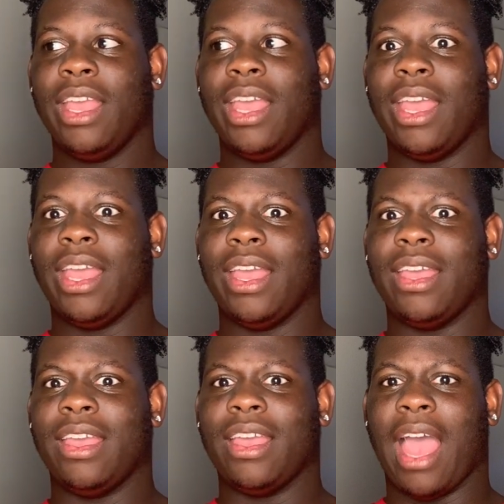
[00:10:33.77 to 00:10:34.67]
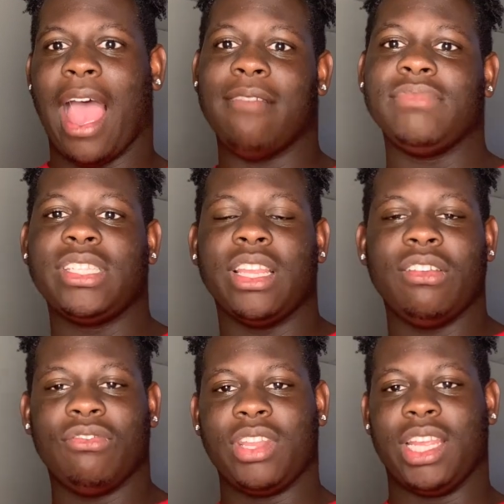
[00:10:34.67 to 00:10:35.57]
and I'm
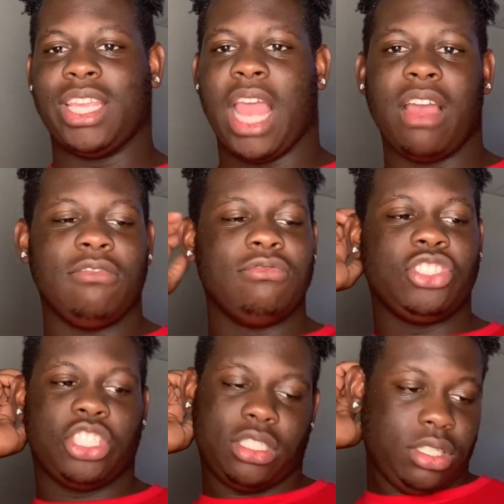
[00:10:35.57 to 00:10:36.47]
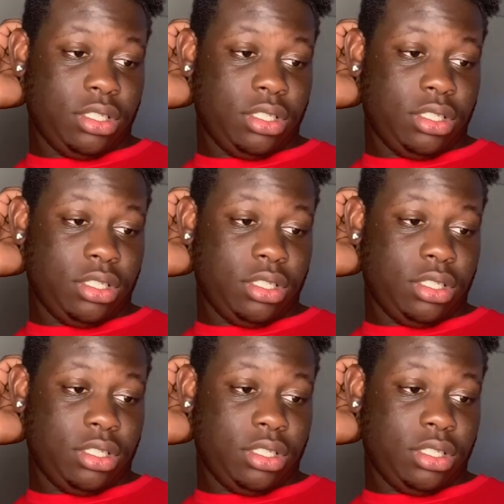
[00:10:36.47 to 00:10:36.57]
sitting on the couch,